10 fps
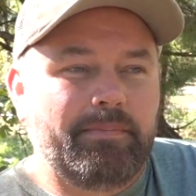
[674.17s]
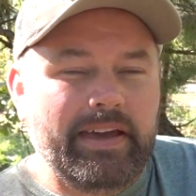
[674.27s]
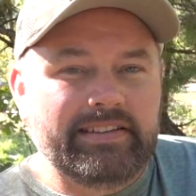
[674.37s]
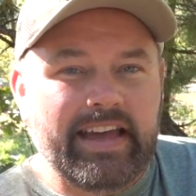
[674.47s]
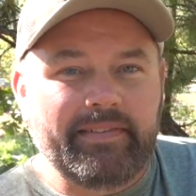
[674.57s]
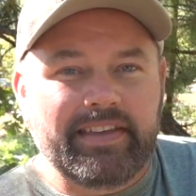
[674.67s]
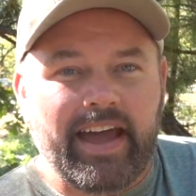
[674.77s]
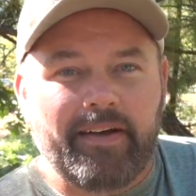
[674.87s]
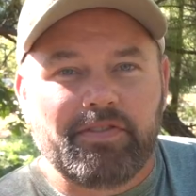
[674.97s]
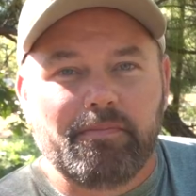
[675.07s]
Pigs have to
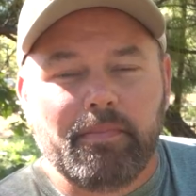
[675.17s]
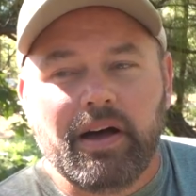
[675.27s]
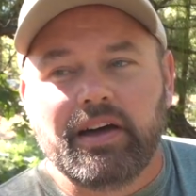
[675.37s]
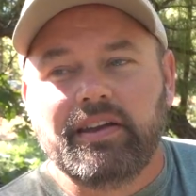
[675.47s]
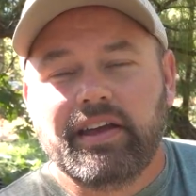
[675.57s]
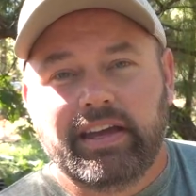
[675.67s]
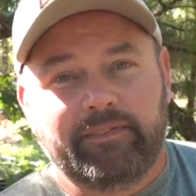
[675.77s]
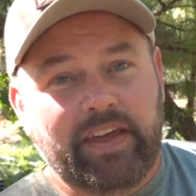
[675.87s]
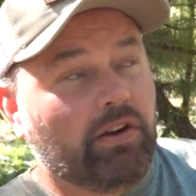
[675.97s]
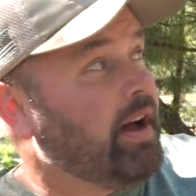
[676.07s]
have the mud
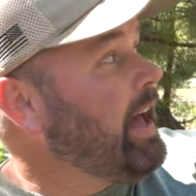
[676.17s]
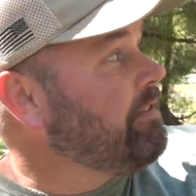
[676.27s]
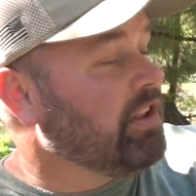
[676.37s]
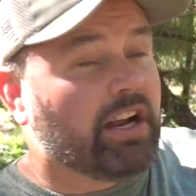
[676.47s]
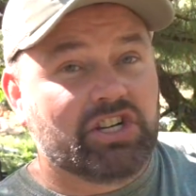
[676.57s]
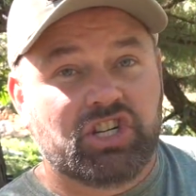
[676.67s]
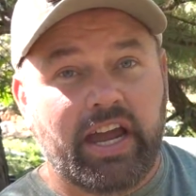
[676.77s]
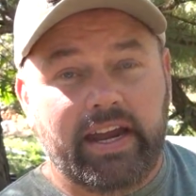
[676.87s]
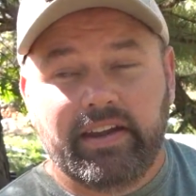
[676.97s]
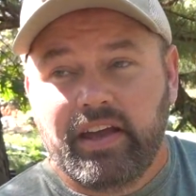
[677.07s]
if they don't have a lot of
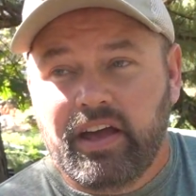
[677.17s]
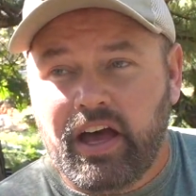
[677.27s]
shade.